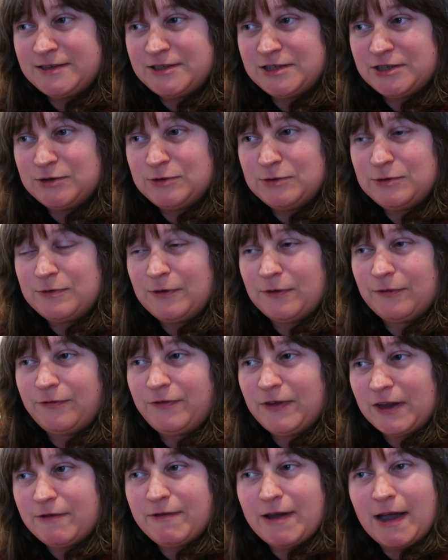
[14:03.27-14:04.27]
to
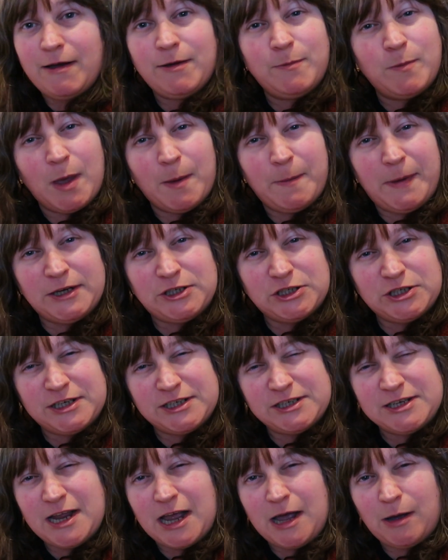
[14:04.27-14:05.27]
figure out in my
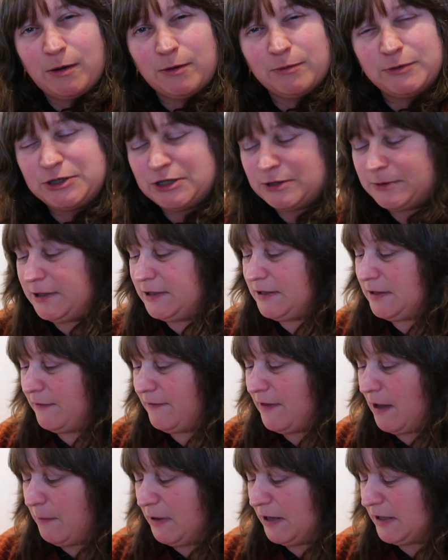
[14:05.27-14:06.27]
imagination how I would do it,
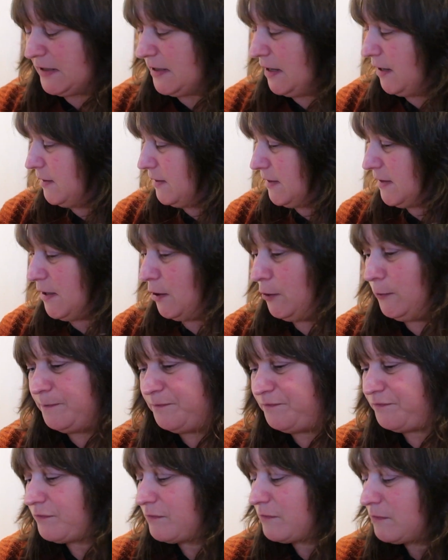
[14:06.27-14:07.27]
if that makes sense. So
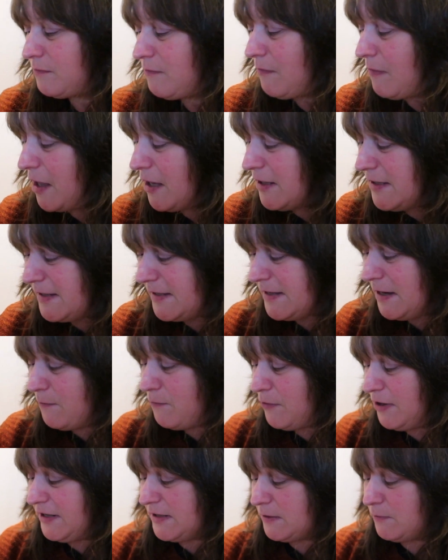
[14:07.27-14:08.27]
it's the
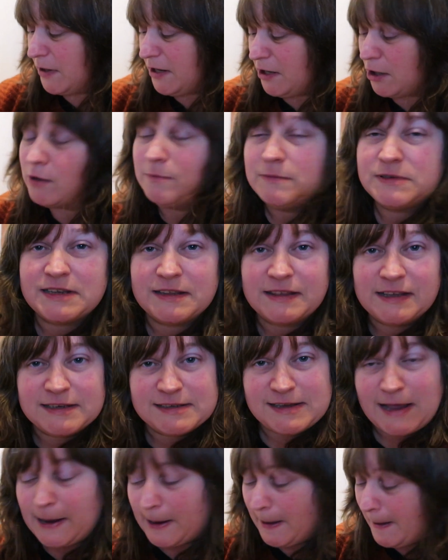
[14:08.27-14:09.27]
same reason when it comes to
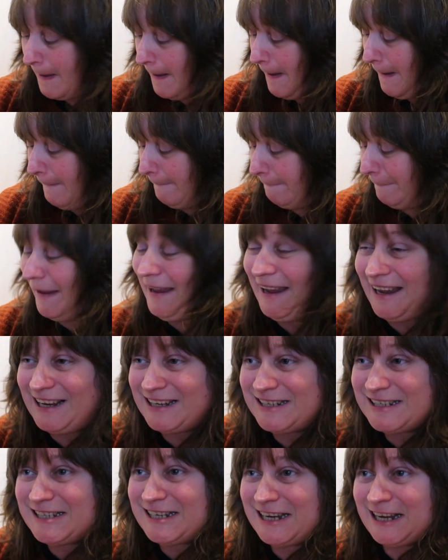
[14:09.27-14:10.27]
things like
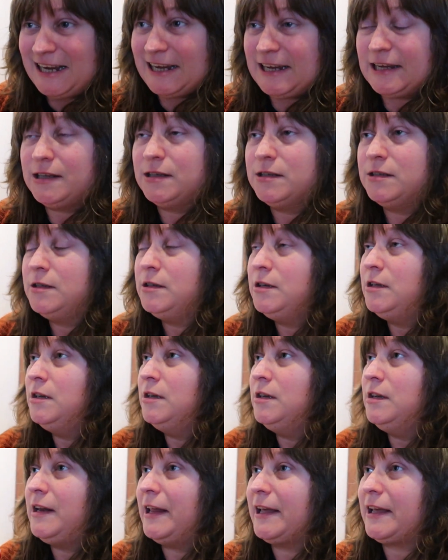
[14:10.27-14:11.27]
painting,
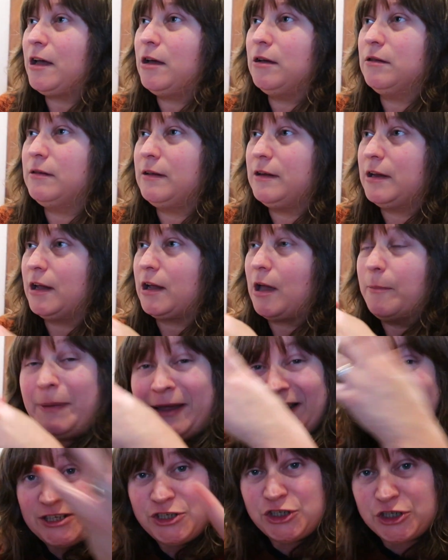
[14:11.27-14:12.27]
like a
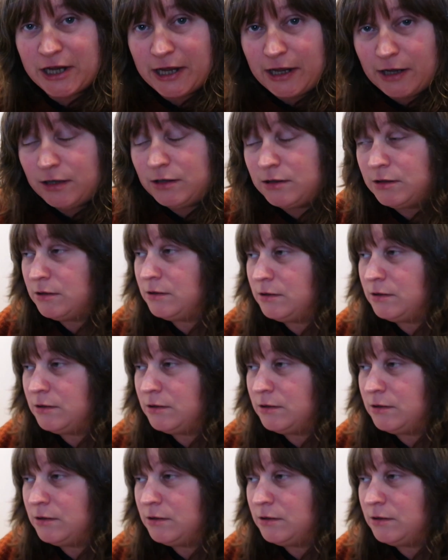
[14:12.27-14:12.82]
picture.